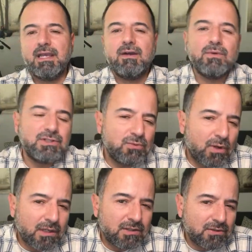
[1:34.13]
And what you
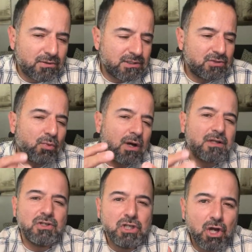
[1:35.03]
want to do is you want
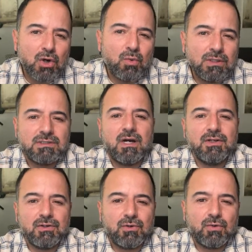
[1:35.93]
to know what's
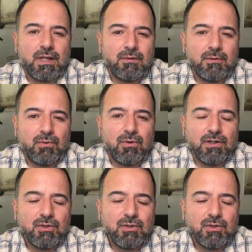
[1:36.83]
on your credit report.